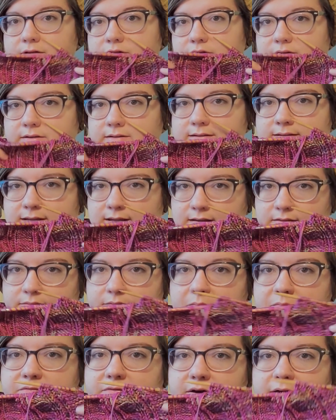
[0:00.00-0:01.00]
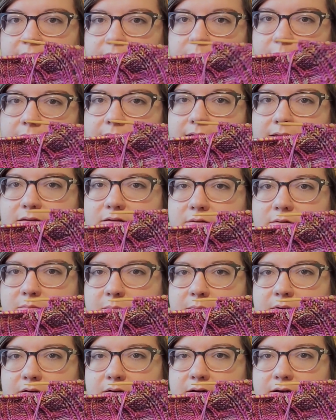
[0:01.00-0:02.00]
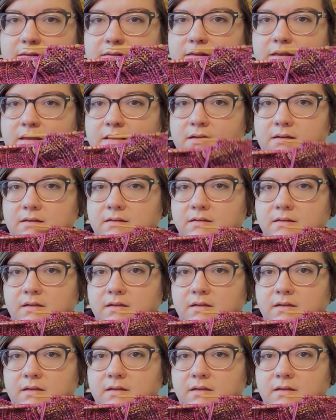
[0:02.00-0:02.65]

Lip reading: You can see it from far away a little bit better, I think,